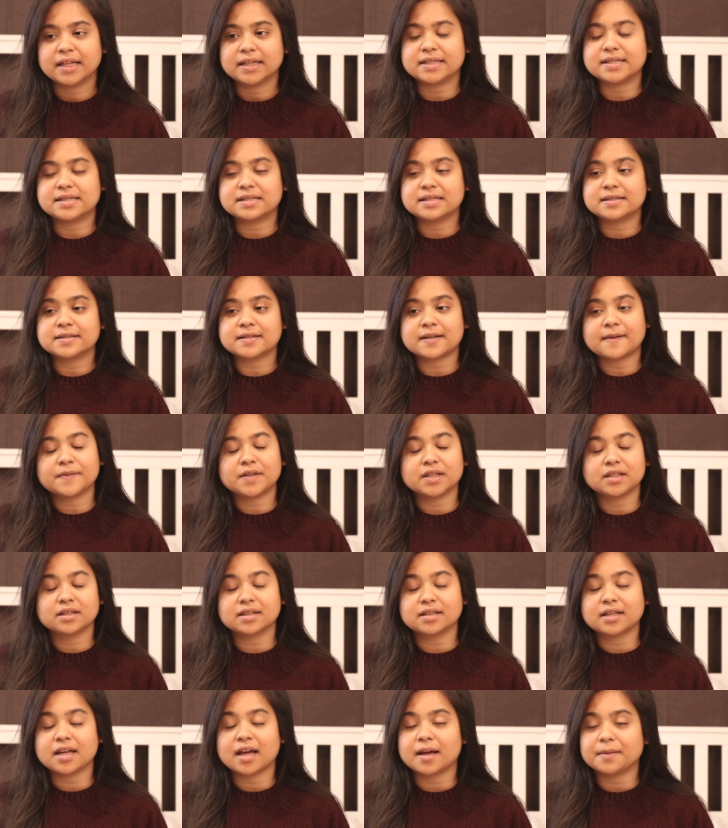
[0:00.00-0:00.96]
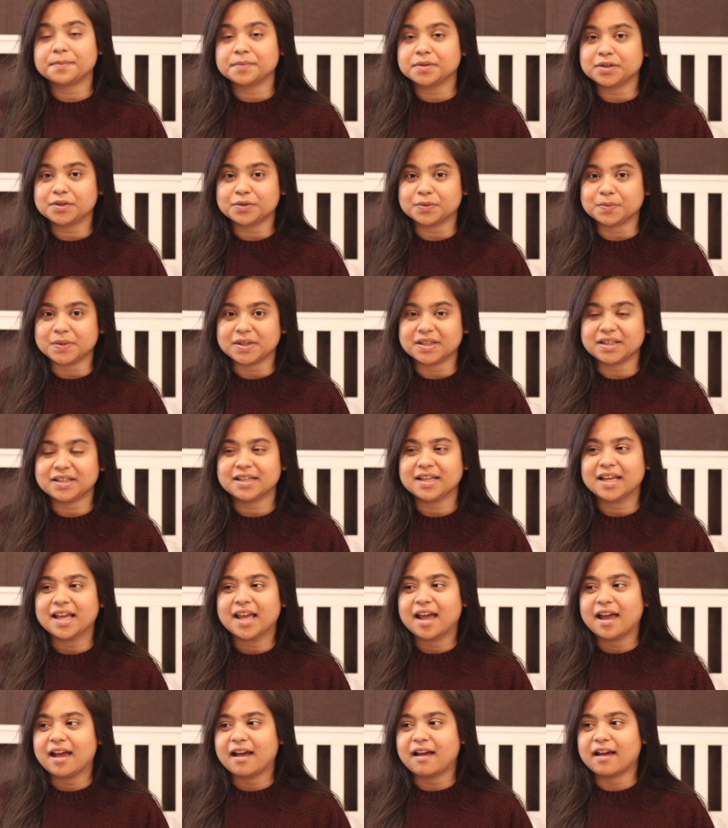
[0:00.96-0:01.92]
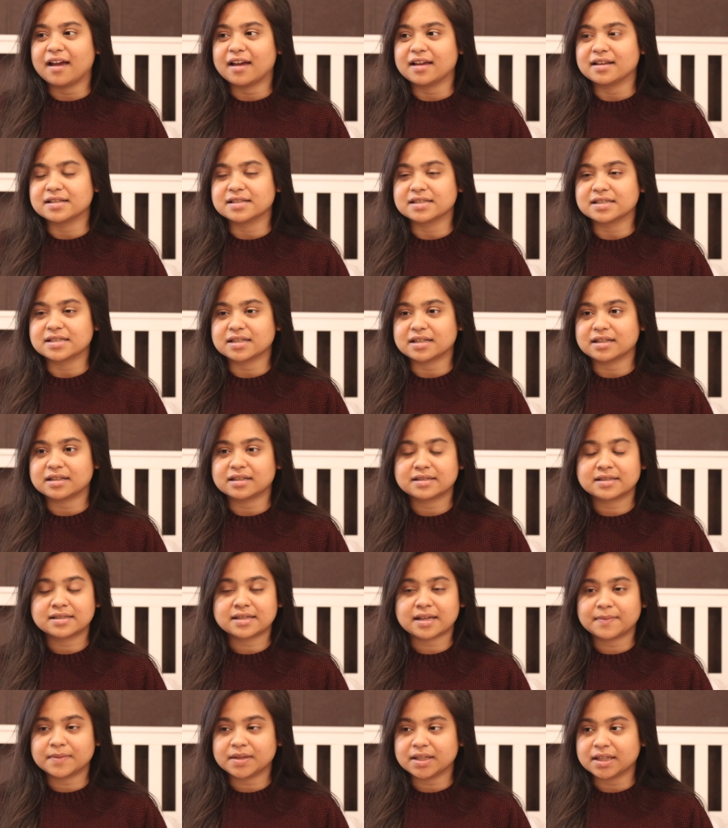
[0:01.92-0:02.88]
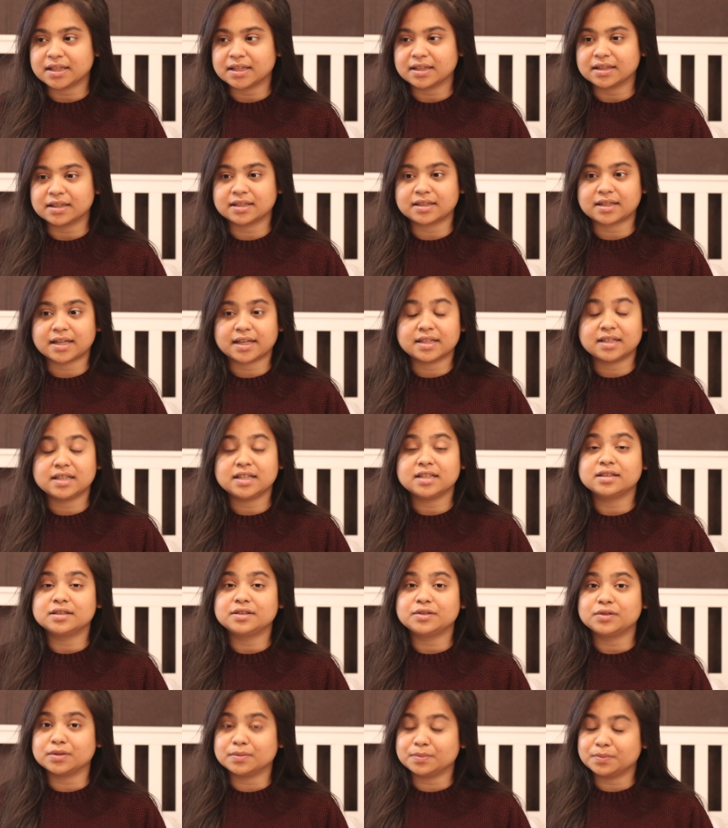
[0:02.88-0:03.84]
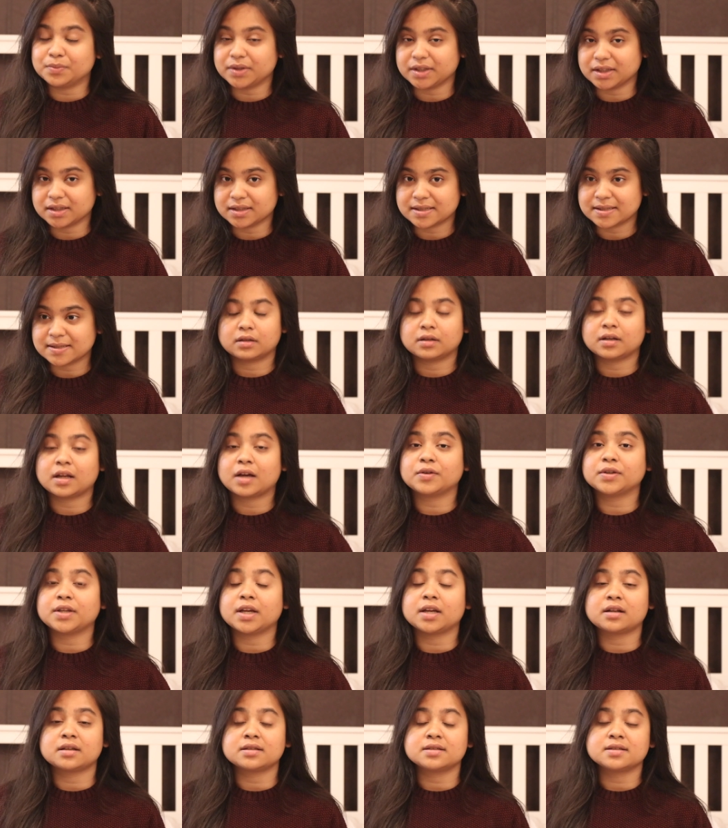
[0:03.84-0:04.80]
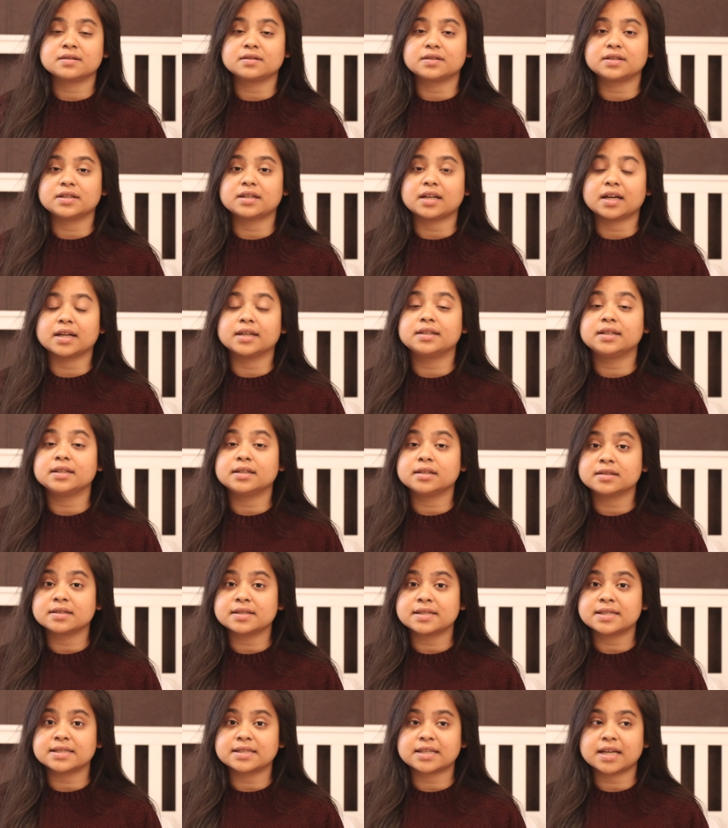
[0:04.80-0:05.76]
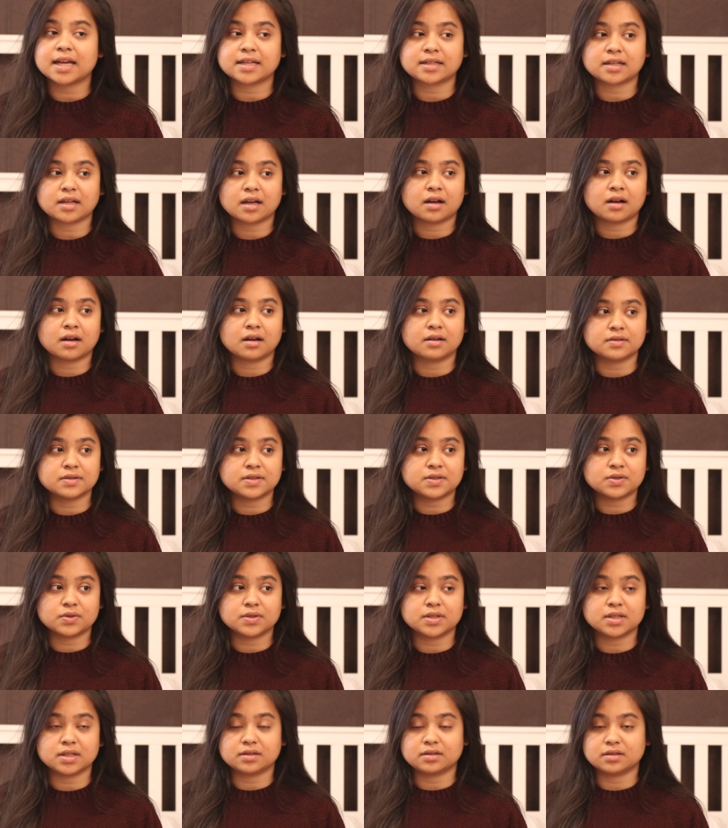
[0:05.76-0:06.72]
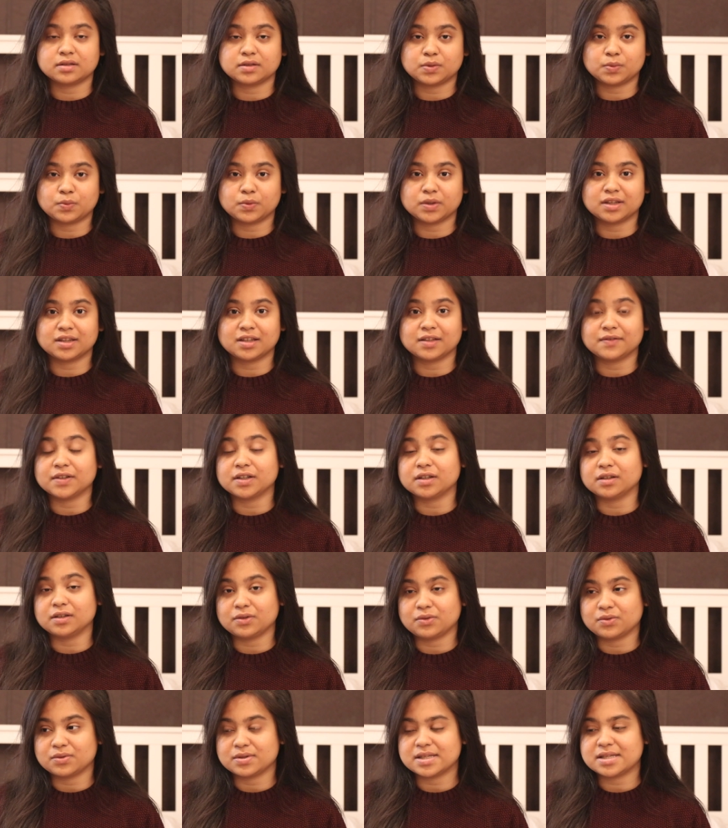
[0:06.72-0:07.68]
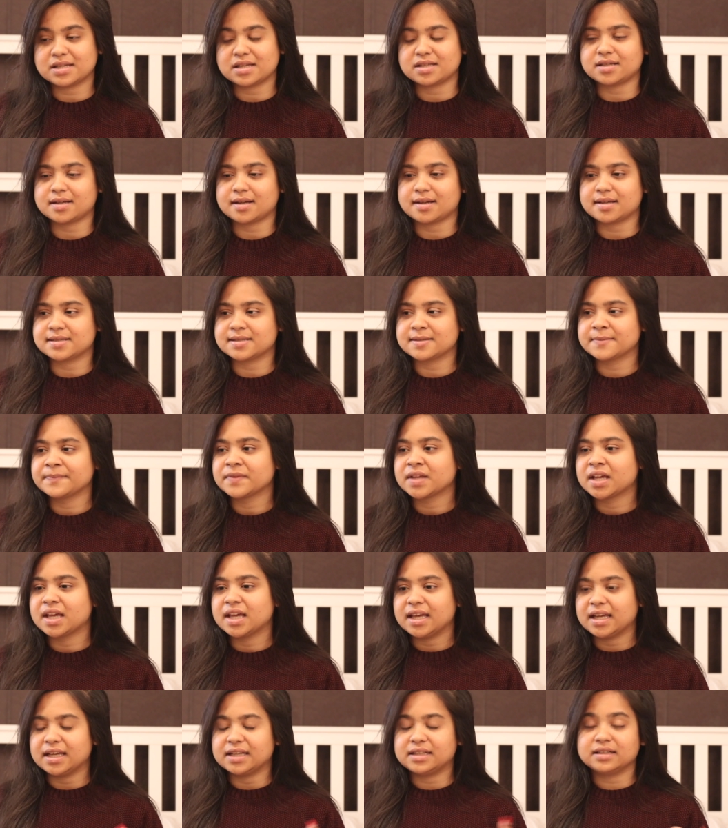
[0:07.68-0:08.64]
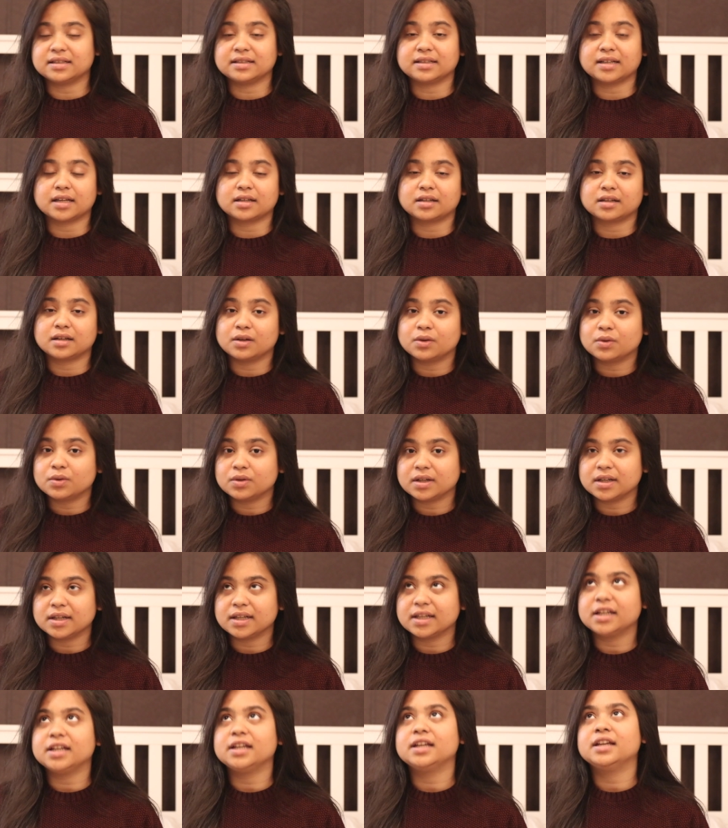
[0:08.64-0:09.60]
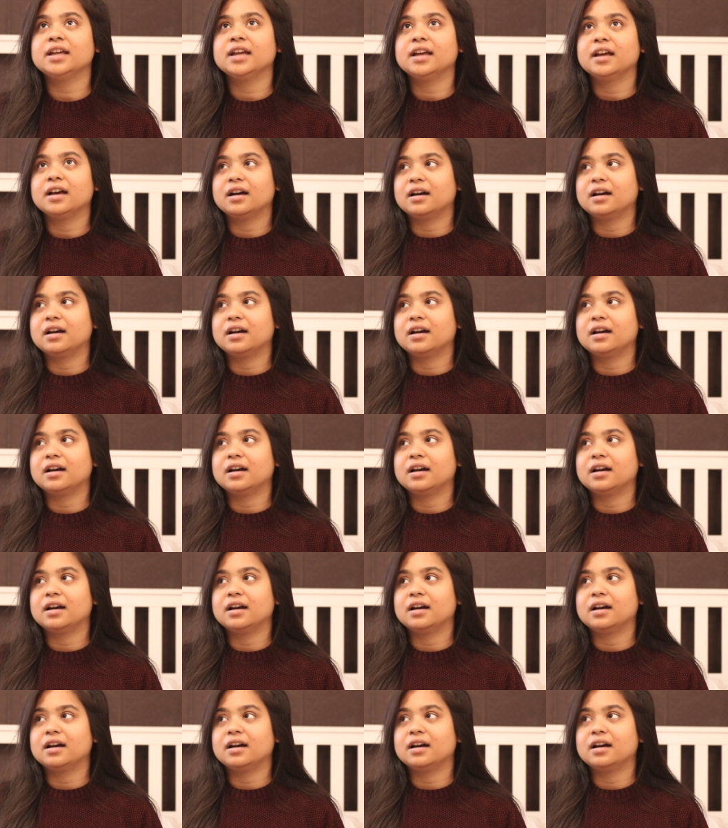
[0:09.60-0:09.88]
It's just something that happened to me and something that I needed to embrace. Now, there are certain ideas that are associated with living alone, such as it can get lonely,